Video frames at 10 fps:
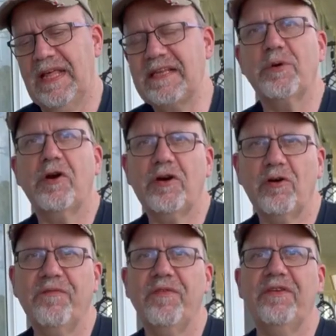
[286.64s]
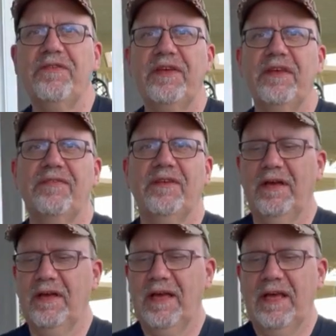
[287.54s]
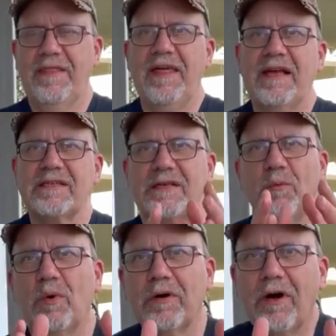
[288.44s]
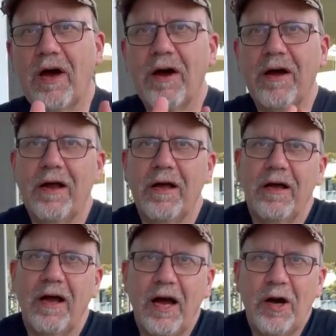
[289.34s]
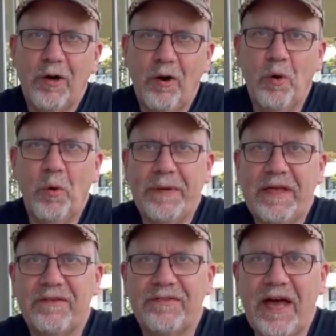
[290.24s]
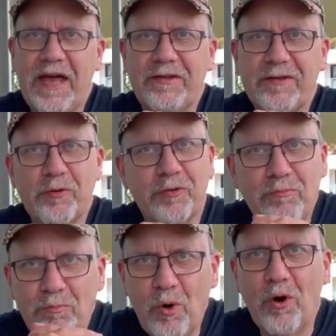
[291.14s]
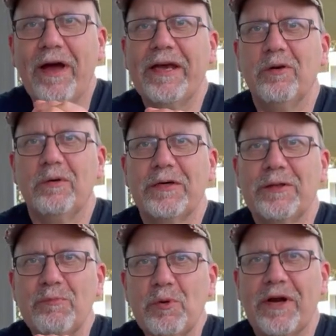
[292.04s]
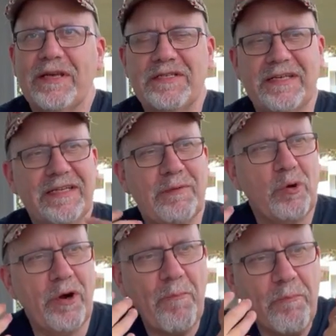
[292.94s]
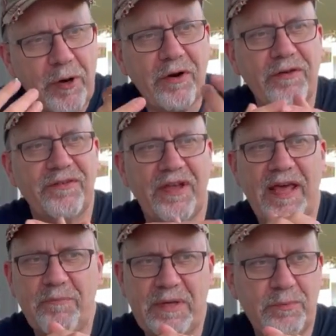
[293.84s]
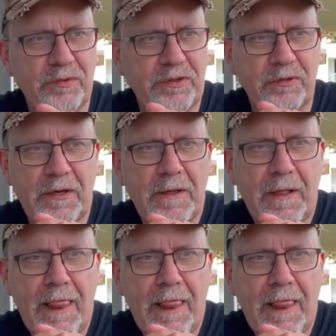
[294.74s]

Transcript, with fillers: That's what our confidence is. That's what our our hope is. And you know, the more I go on, the more I see it, and the more I'm burdened to let people know.